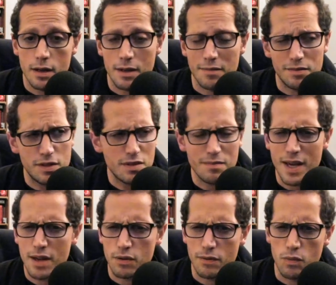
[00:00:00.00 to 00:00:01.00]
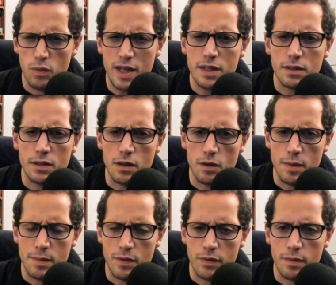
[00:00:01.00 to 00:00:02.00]
just a matter of weeks ago,
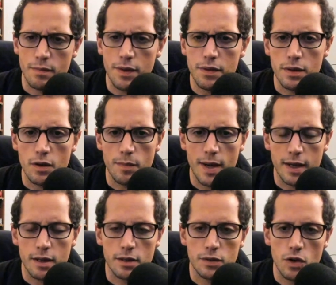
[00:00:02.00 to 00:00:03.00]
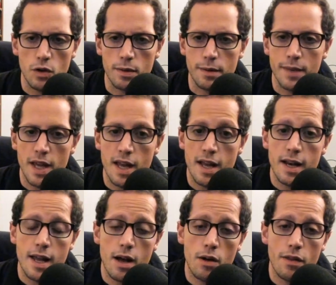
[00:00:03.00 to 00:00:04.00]
maybe over a month ago, back in October.
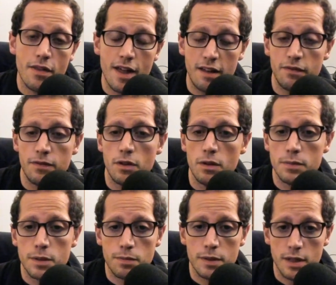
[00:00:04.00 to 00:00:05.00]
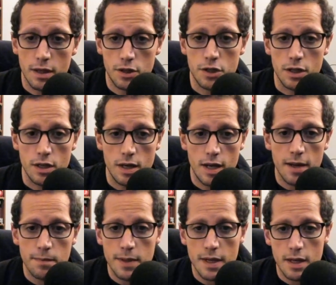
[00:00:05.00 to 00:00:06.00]
Now, that film's production
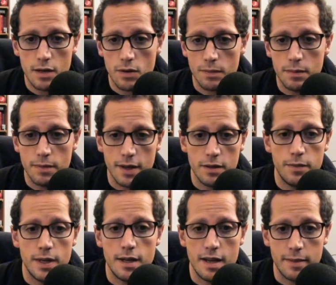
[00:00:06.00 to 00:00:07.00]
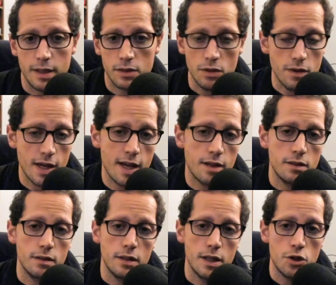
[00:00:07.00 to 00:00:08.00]
had been interrupted by the pandemic, so they had to
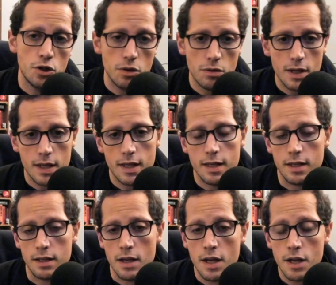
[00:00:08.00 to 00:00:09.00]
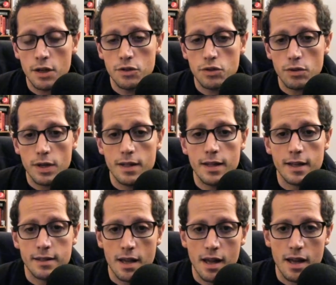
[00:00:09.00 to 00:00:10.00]
delay shooting, and during that
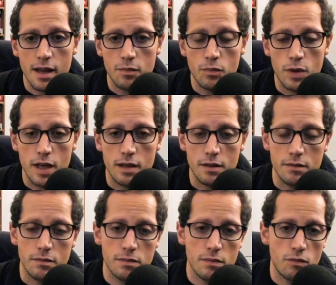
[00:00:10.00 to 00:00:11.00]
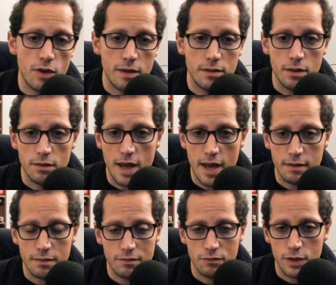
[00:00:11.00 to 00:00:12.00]
time when,
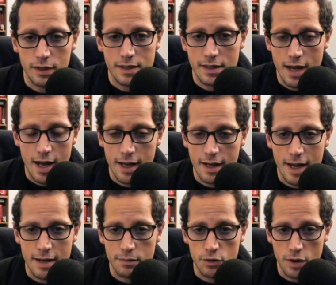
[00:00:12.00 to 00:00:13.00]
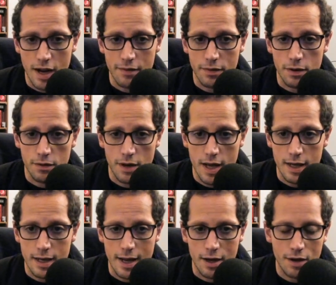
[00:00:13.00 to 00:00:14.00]
Ridley Scott, Adam Driver, they're
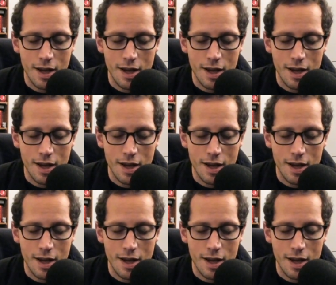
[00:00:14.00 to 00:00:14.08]
hanging out,